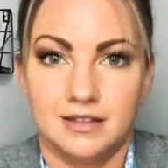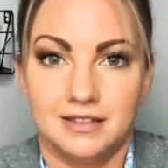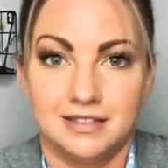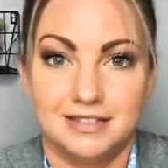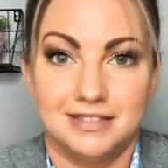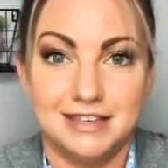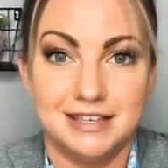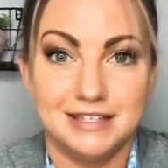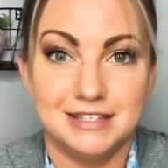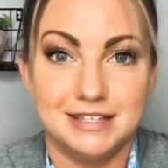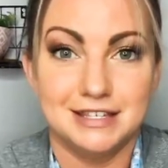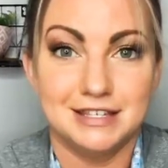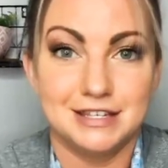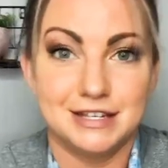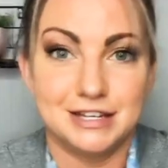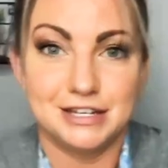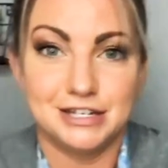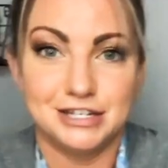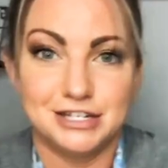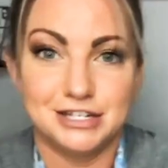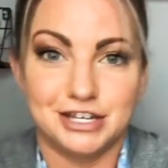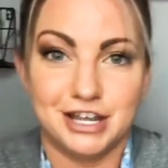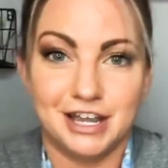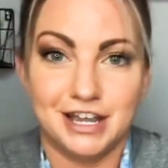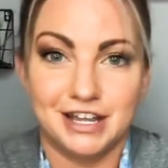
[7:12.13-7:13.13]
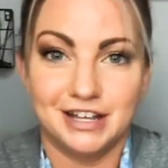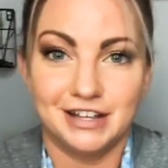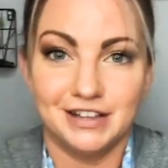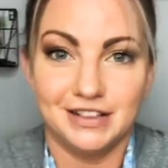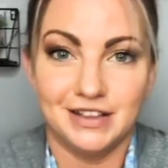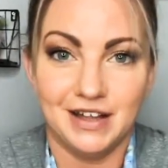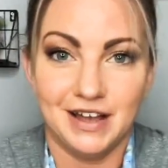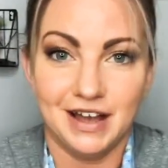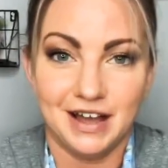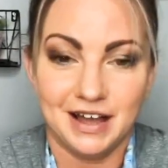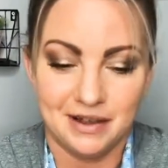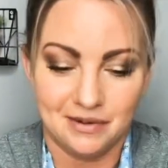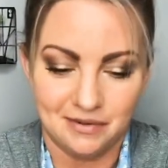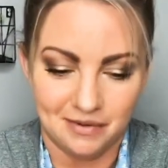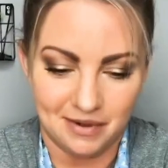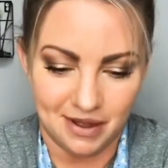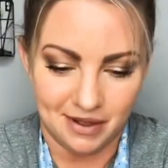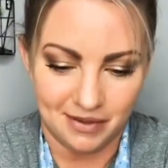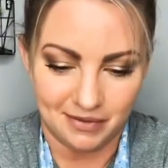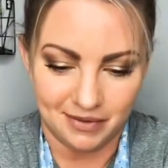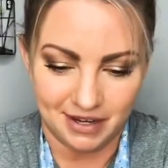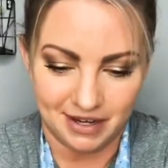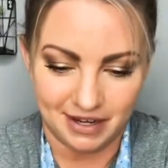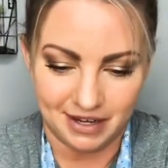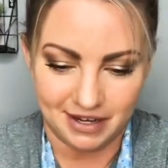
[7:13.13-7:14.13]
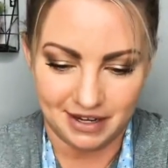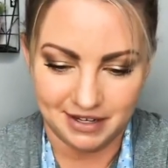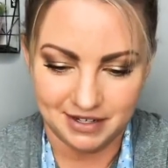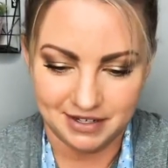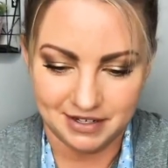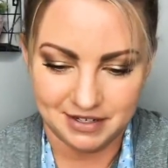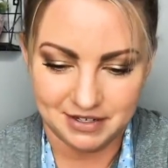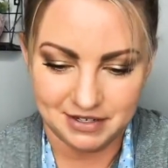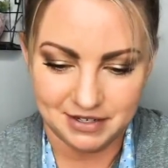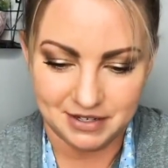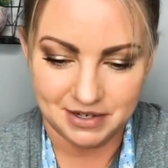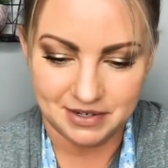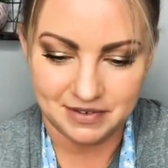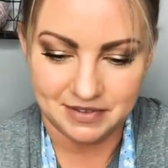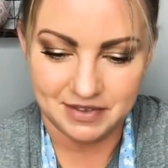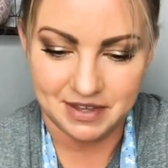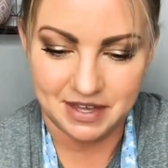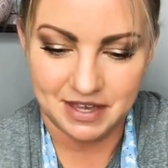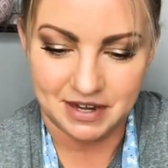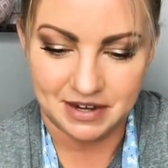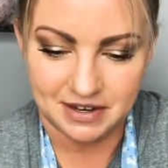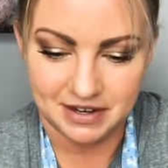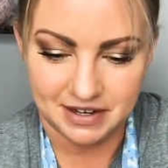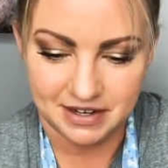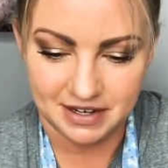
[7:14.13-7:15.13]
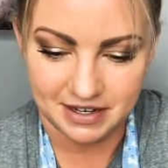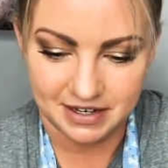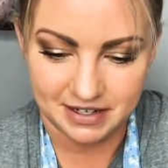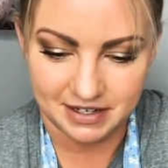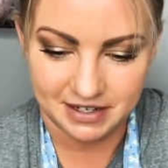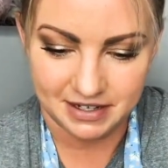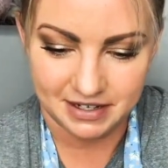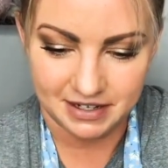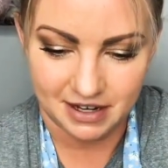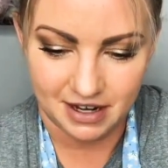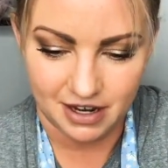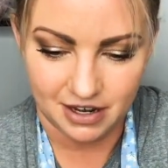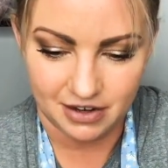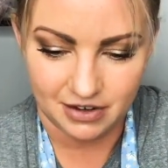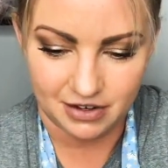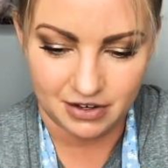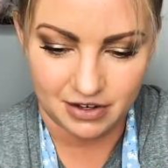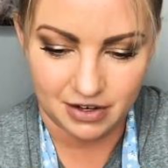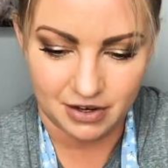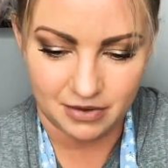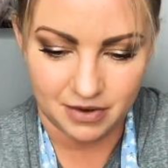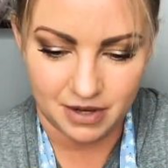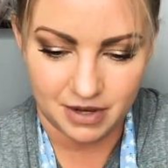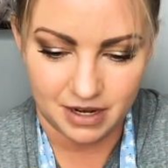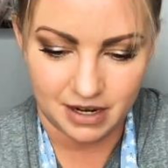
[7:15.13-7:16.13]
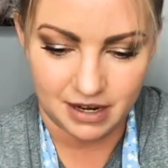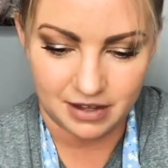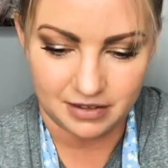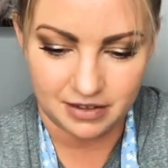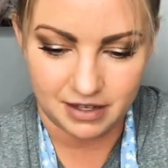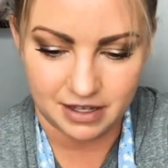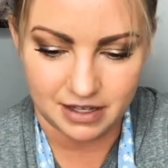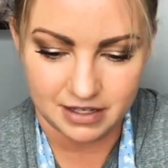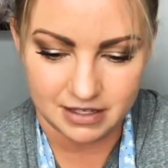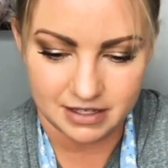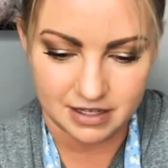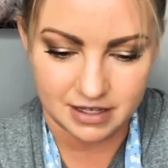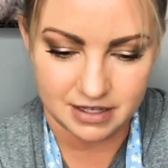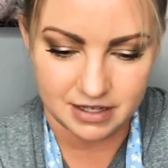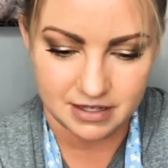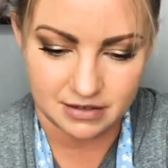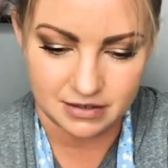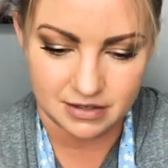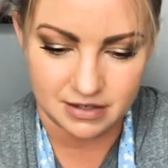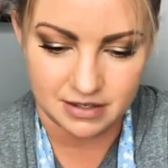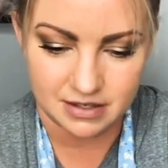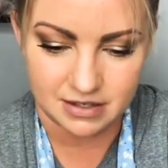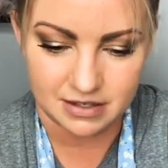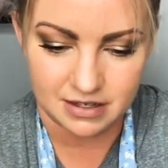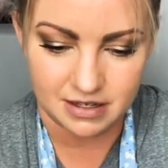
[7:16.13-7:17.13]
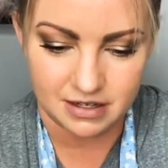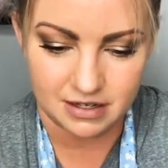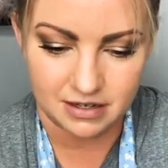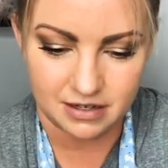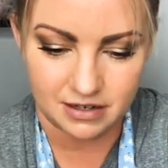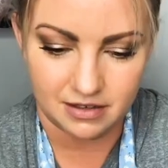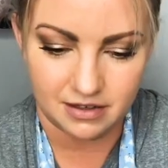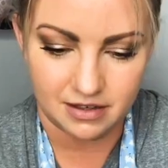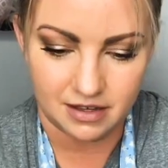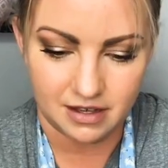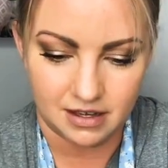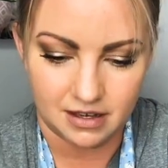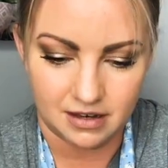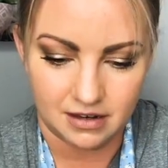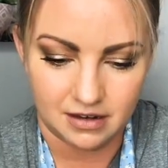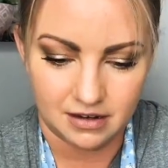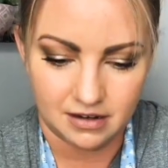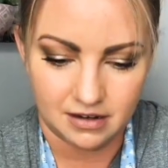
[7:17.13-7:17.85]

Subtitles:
This is going to shake a lot while we turn that on. Oh, you know what? I think it's because it was sitting on that.